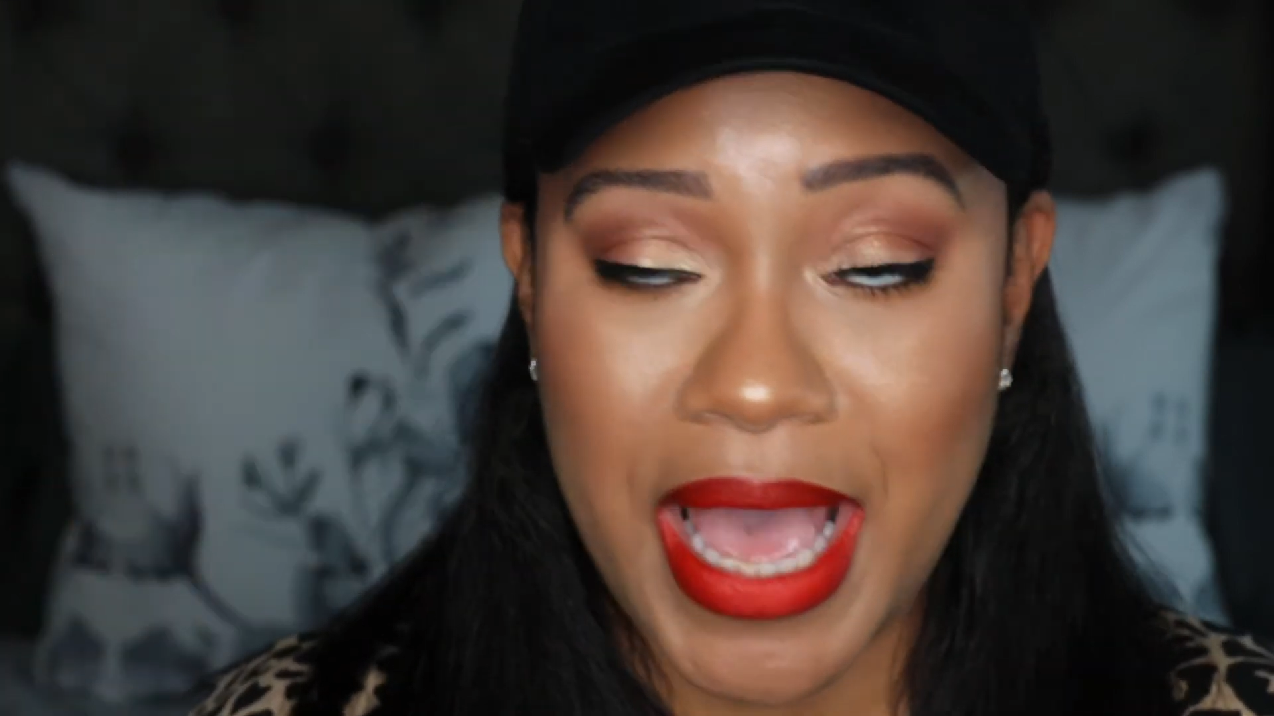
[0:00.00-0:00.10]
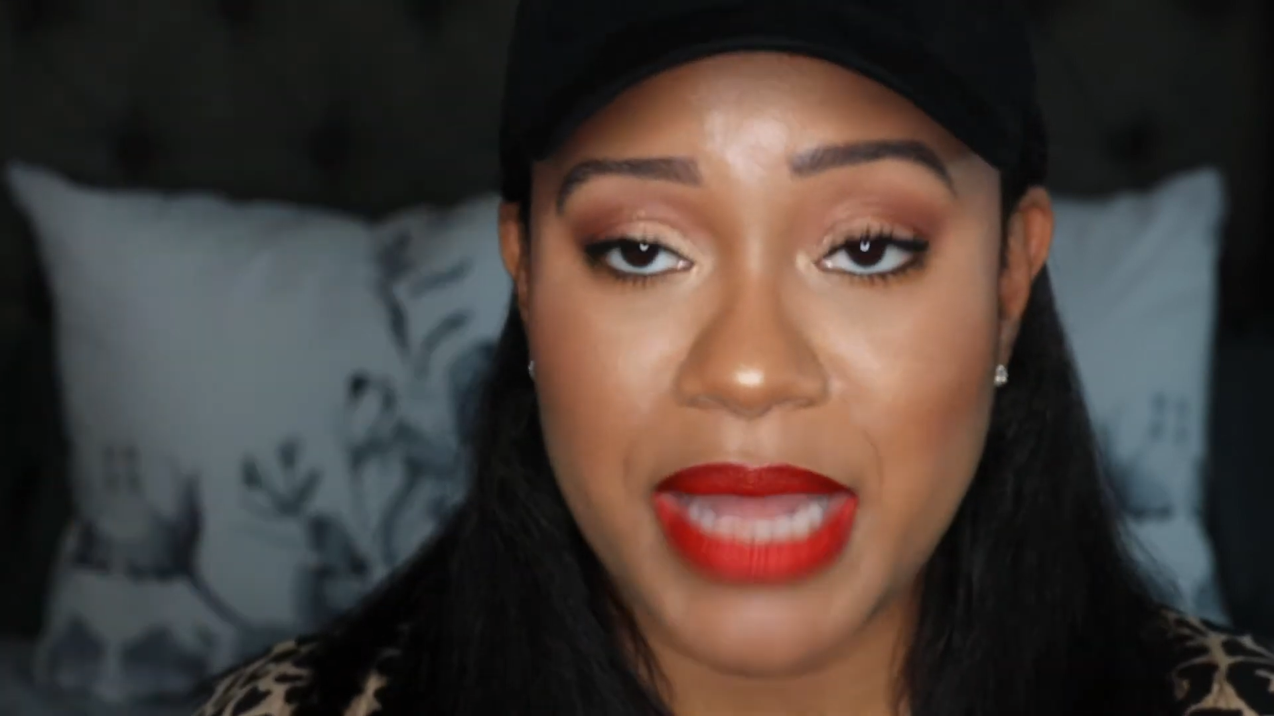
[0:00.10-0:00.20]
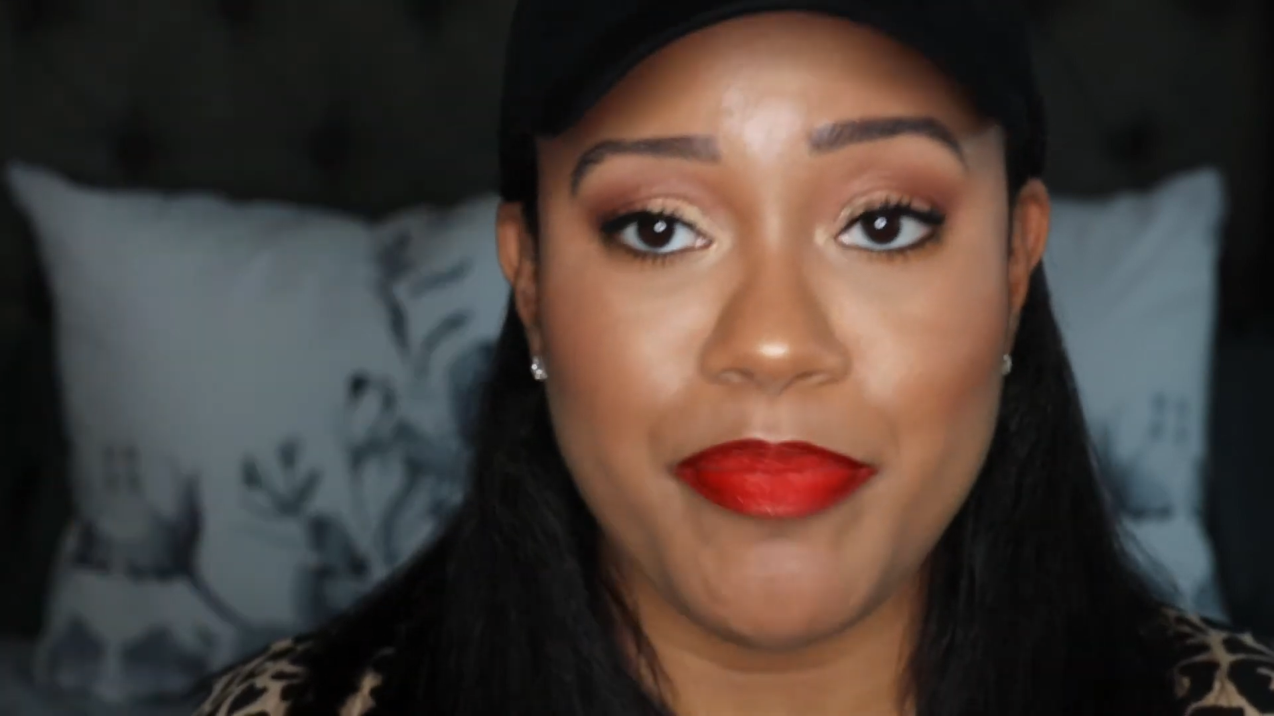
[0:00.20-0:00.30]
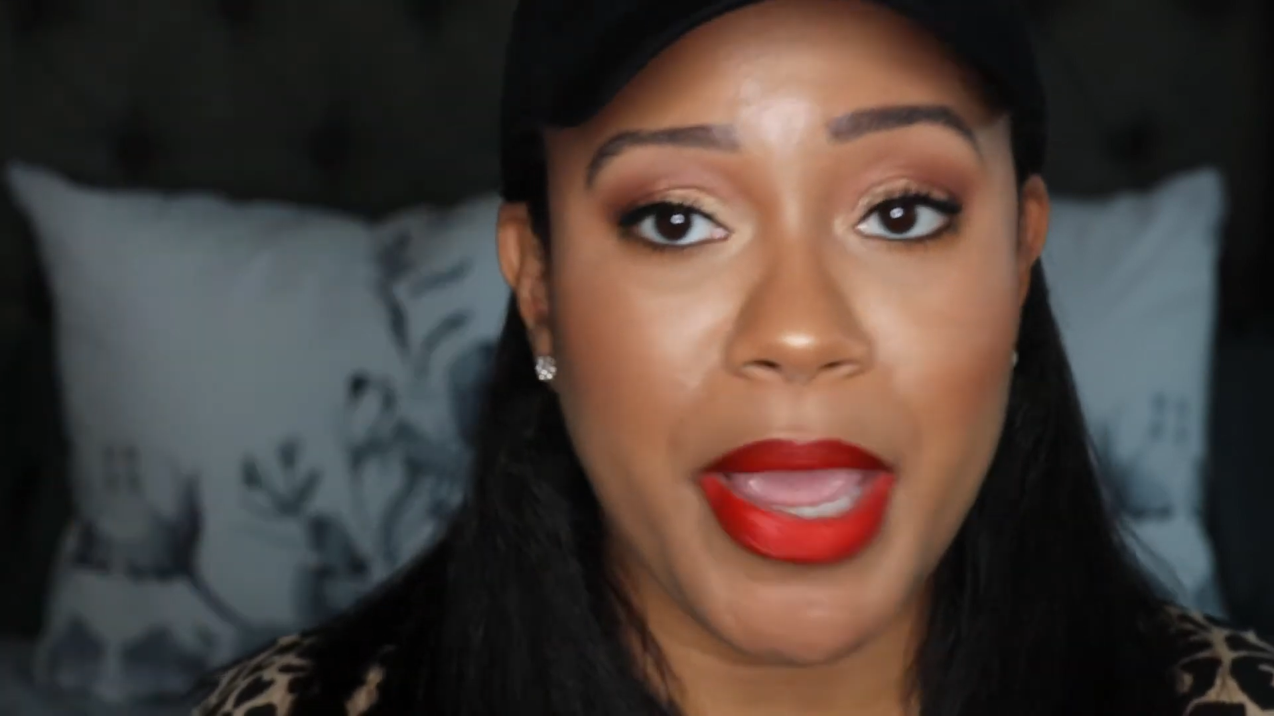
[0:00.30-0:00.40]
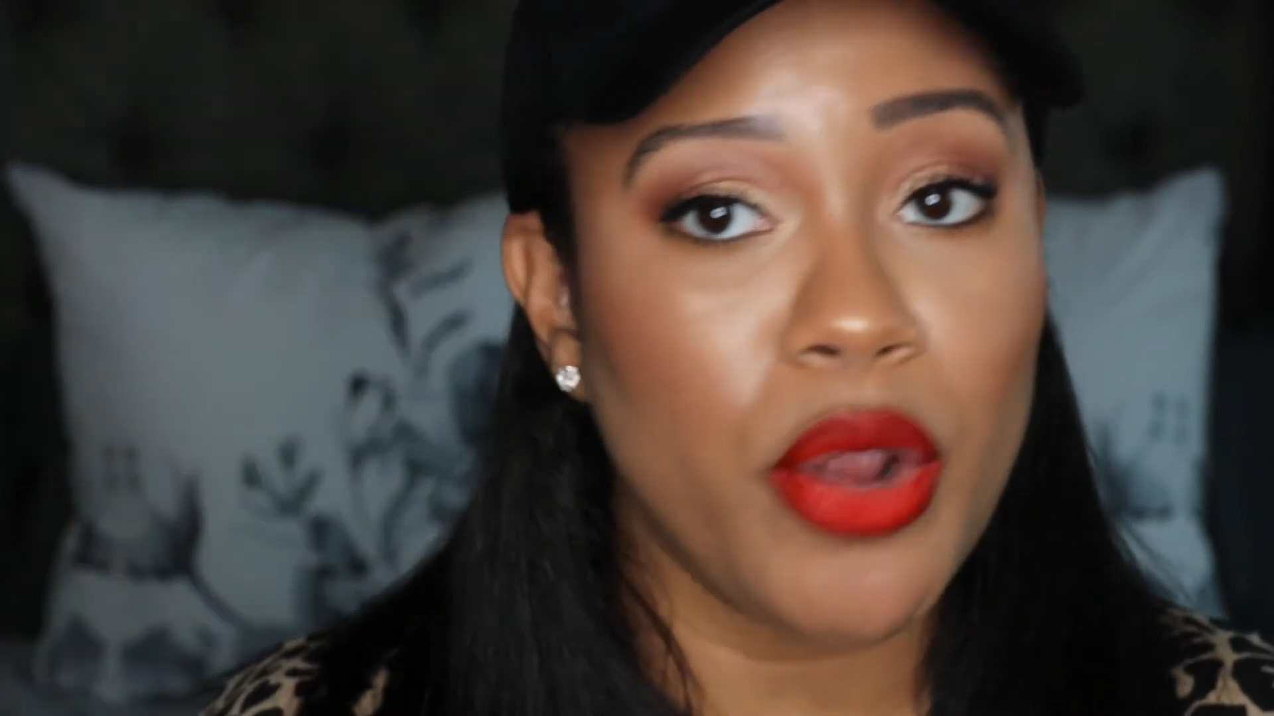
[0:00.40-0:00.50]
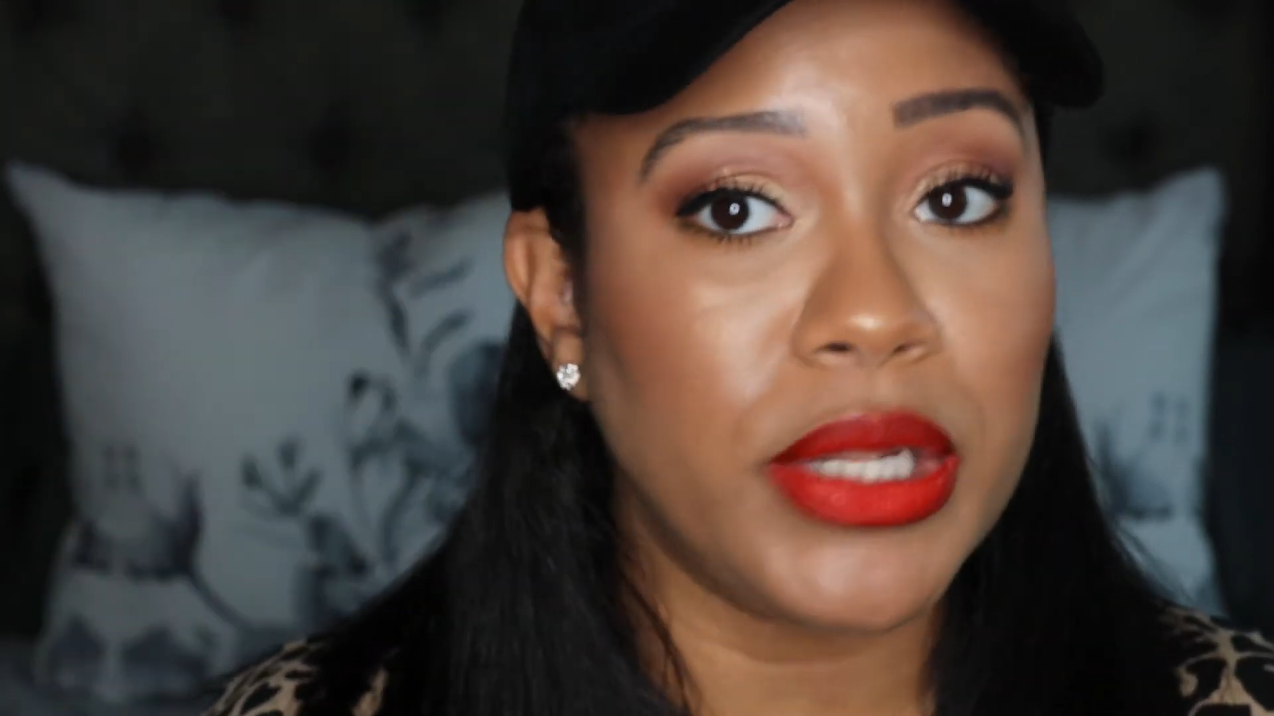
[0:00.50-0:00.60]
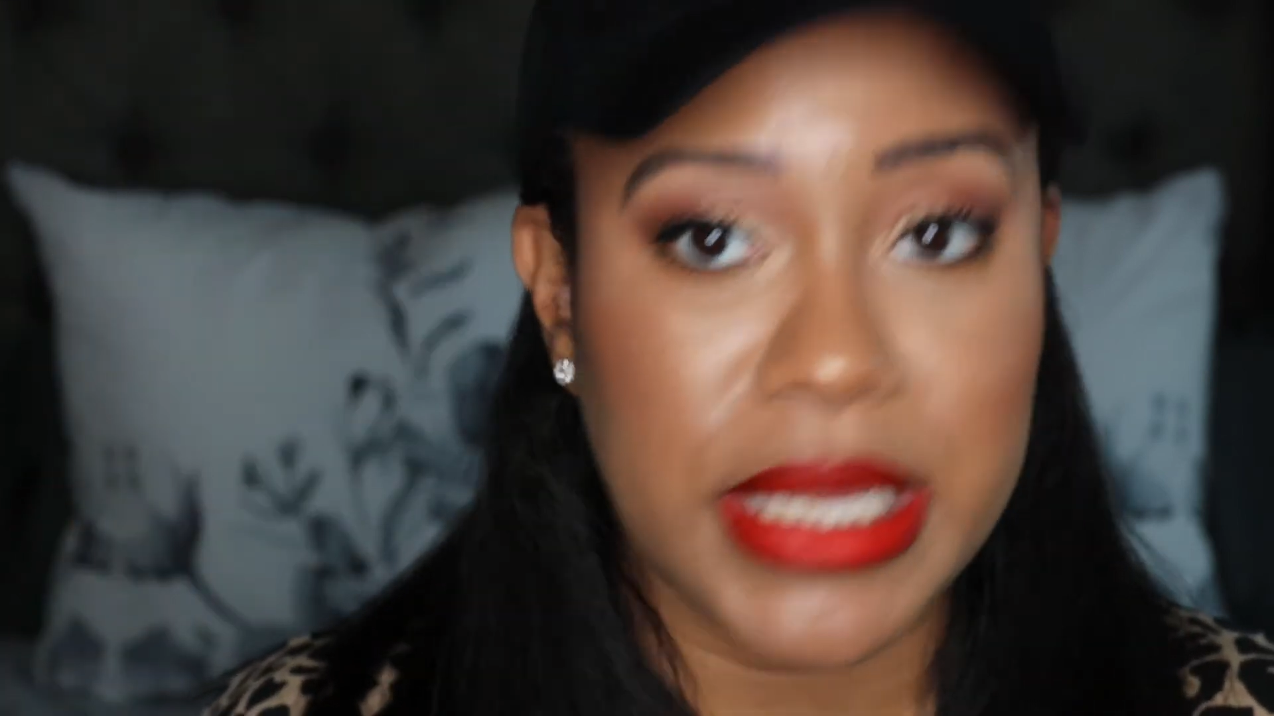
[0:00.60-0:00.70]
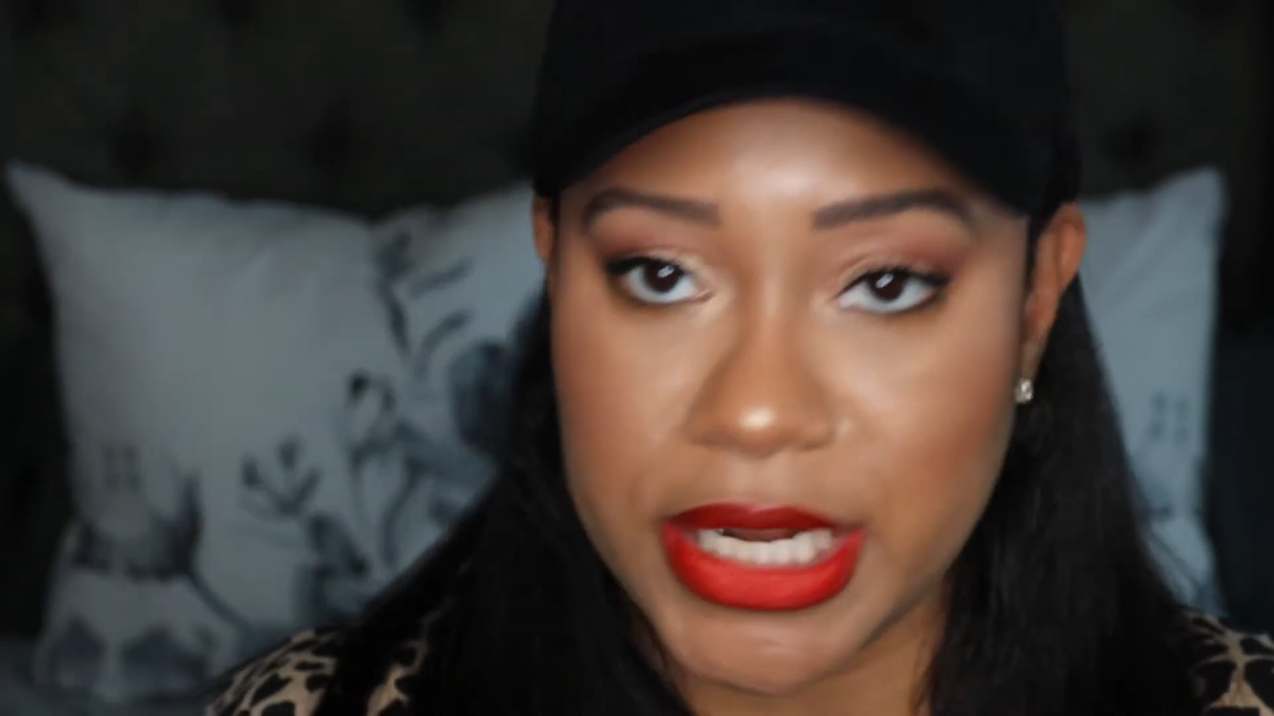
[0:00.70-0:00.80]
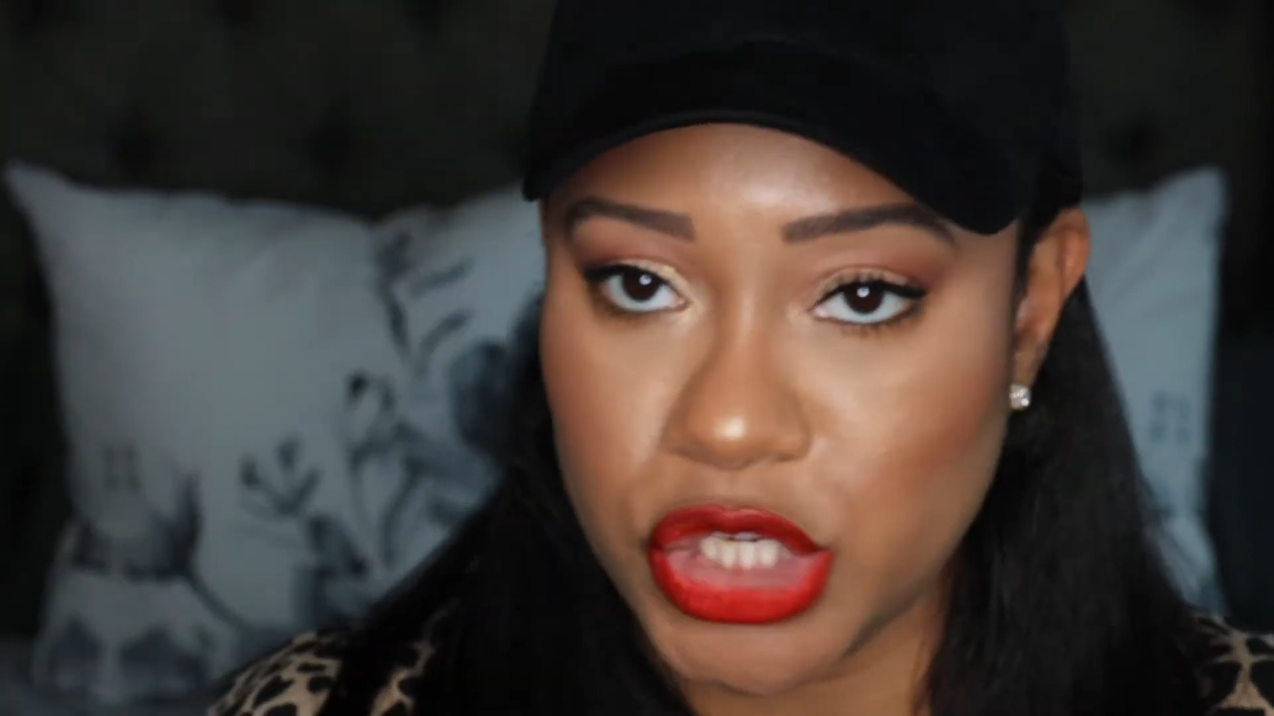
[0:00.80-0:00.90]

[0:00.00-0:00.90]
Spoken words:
had barely